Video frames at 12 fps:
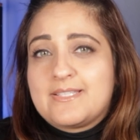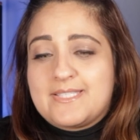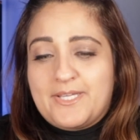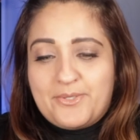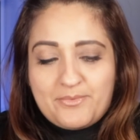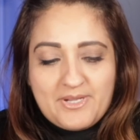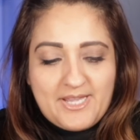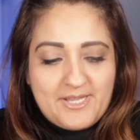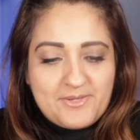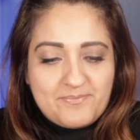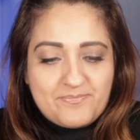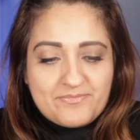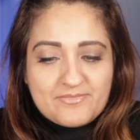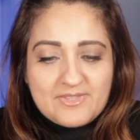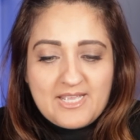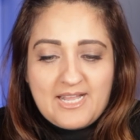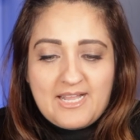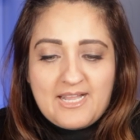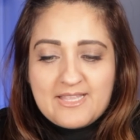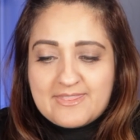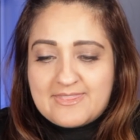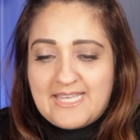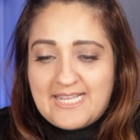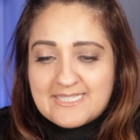So
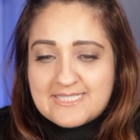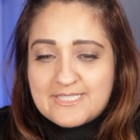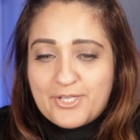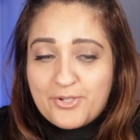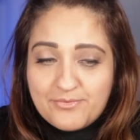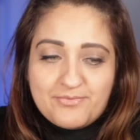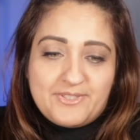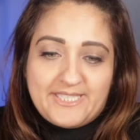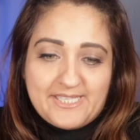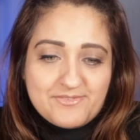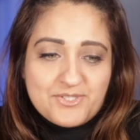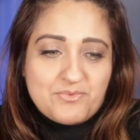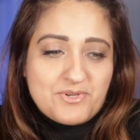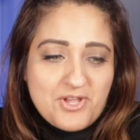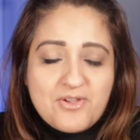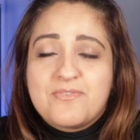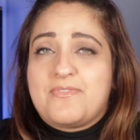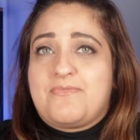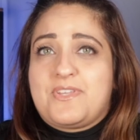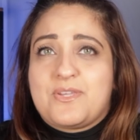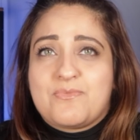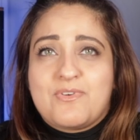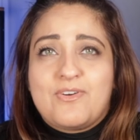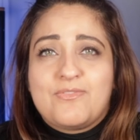that hopefully gives you an
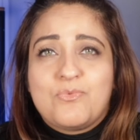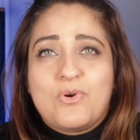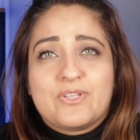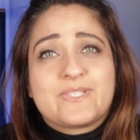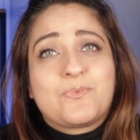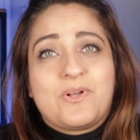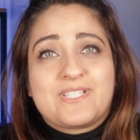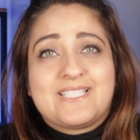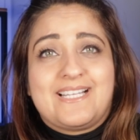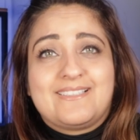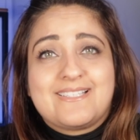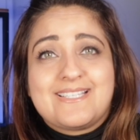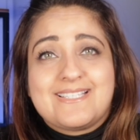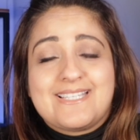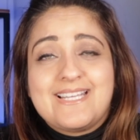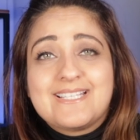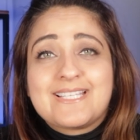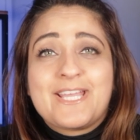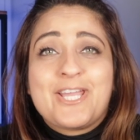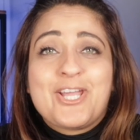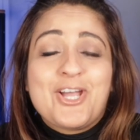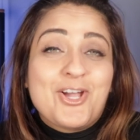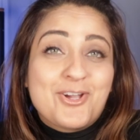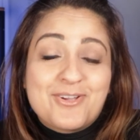overview of what a SWOT analysis is.
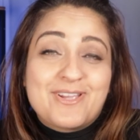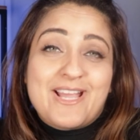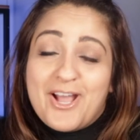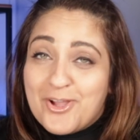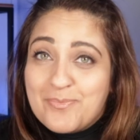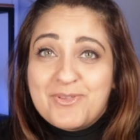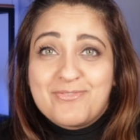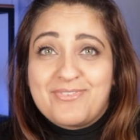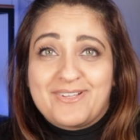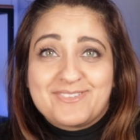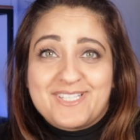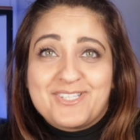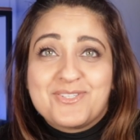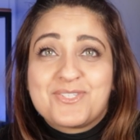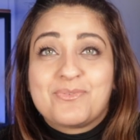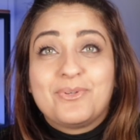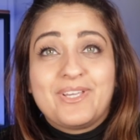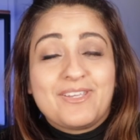Hope you found it useful.